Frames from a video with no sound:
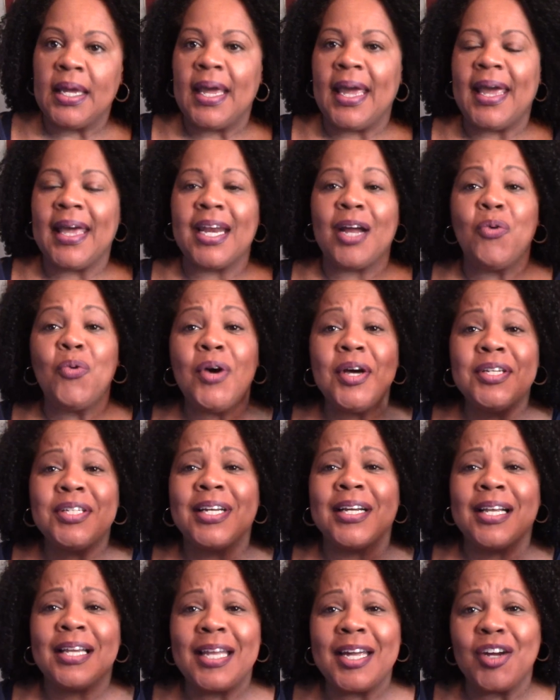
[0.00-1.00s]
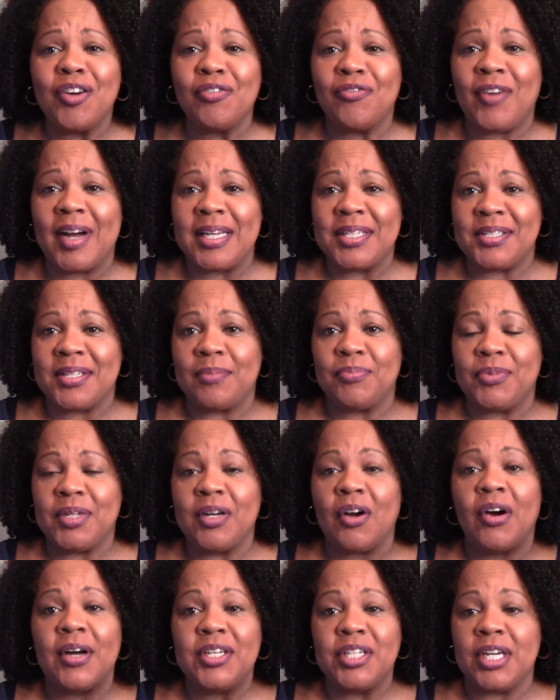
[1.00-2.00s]
And I wanted to clarify something
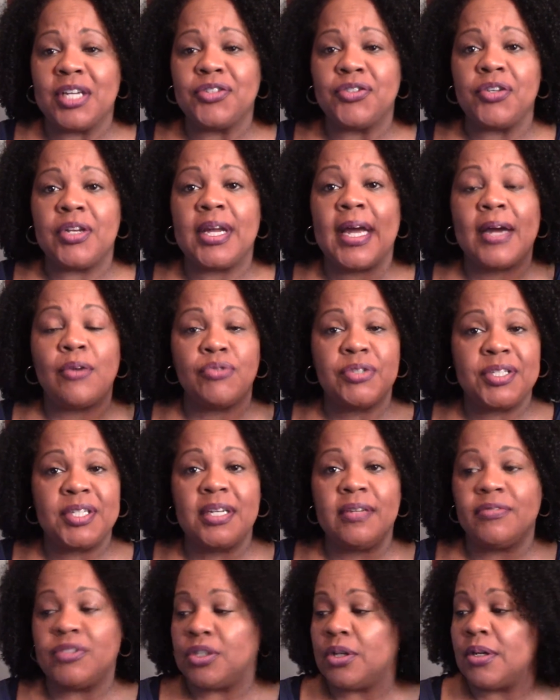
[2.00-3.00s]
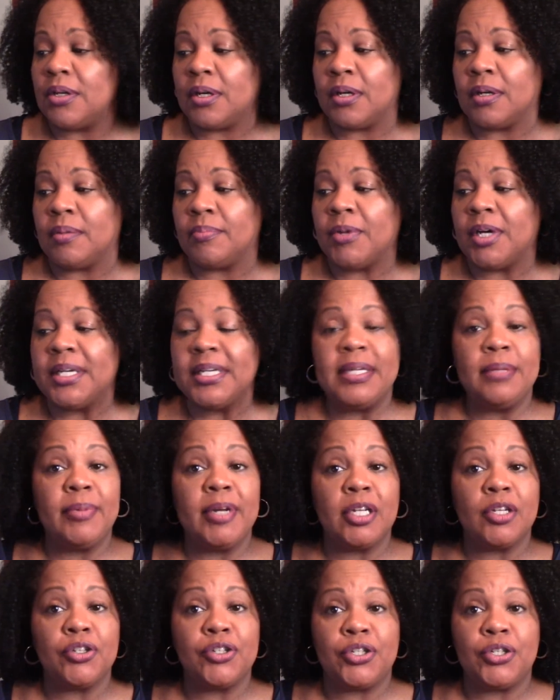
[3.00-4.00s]
on yesterday. I received um, an
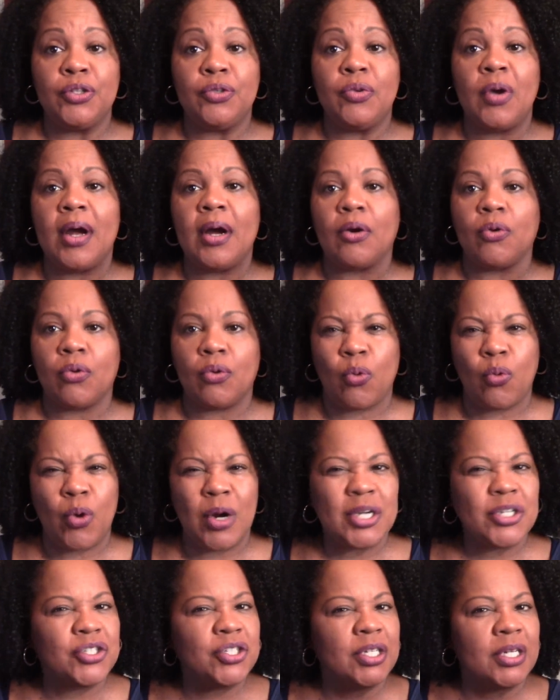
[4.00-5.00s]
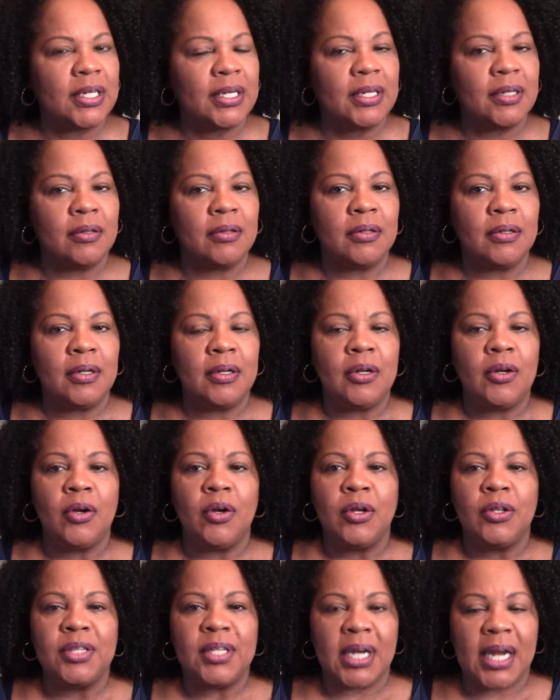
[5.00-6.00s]
email or two questioning
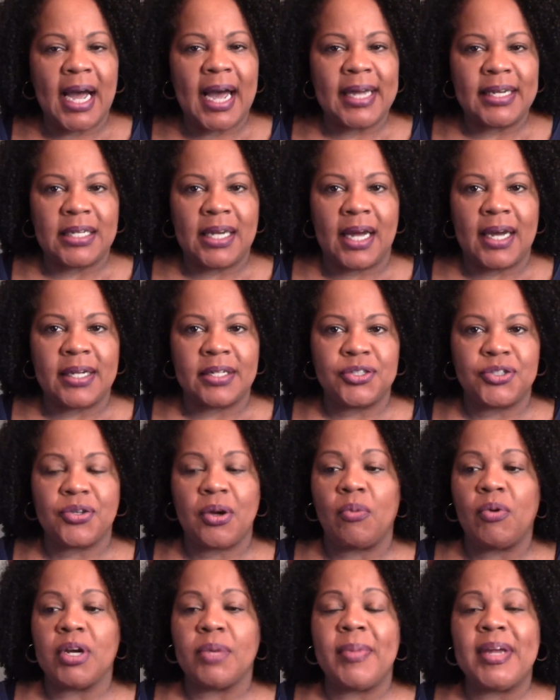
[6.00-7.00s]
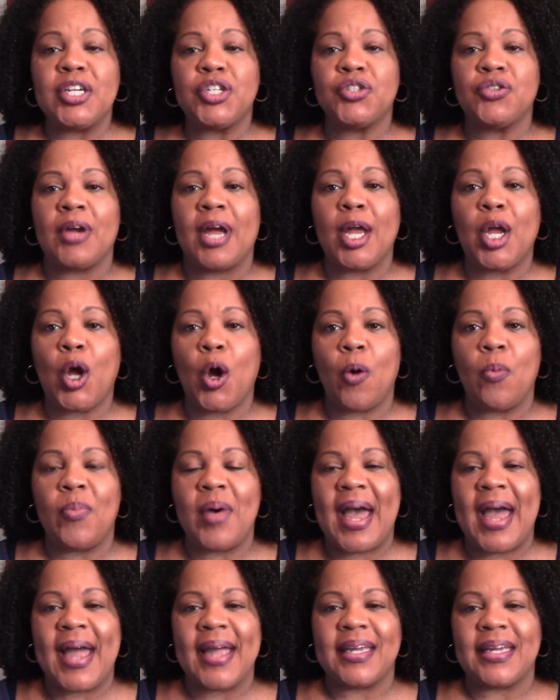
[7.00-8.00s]
the guidelines, So I want to make sure I go
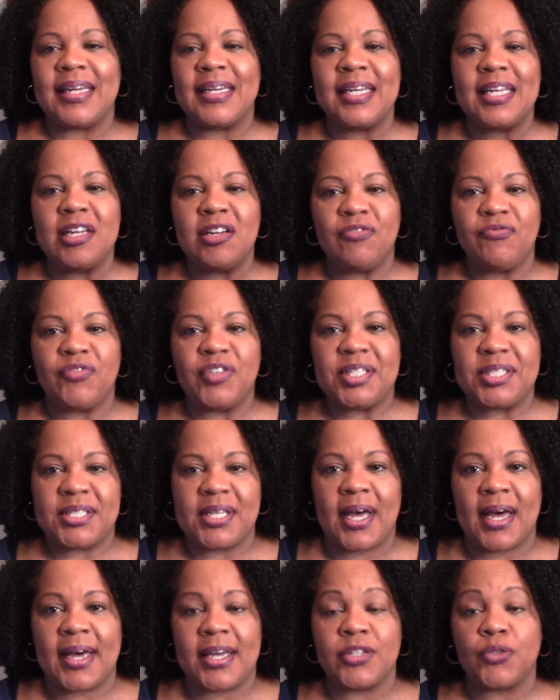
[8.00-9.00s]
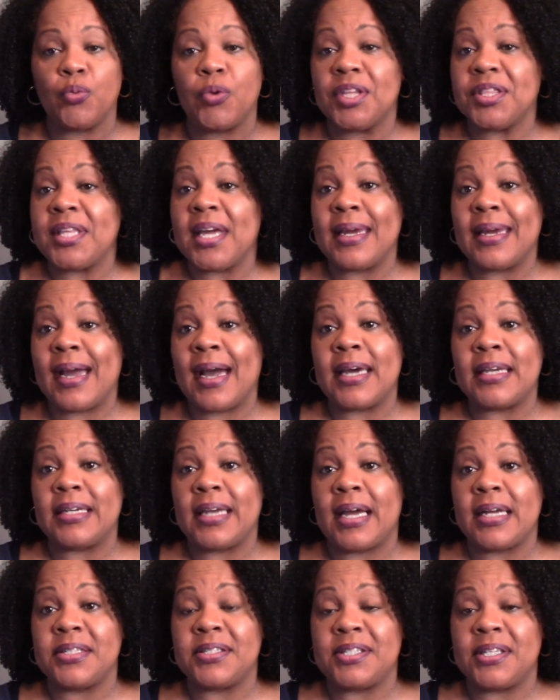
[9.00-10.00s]
back and emphasize what that
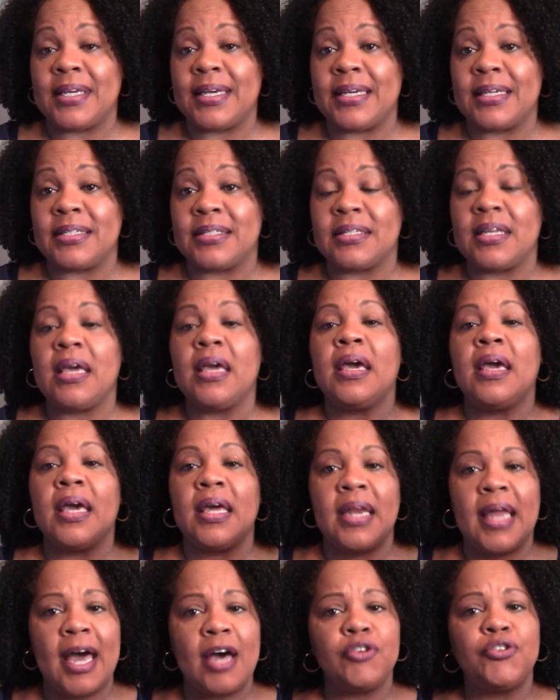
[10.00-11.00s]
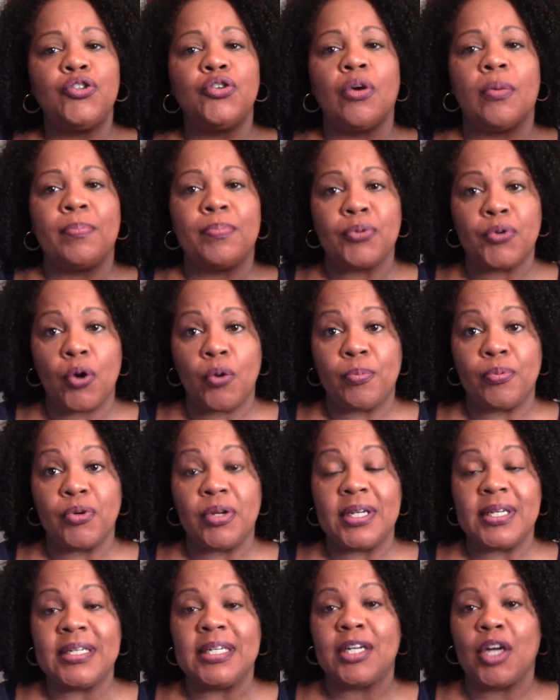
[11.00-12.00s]
guideline says and how to
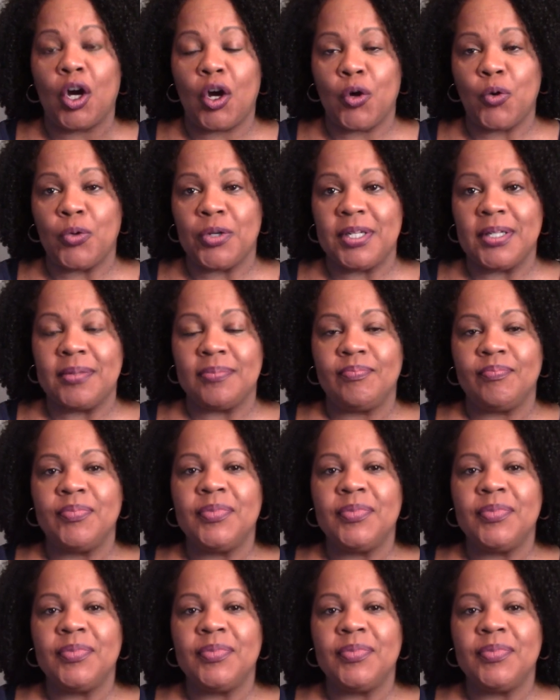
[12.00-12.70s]
appropriately code it.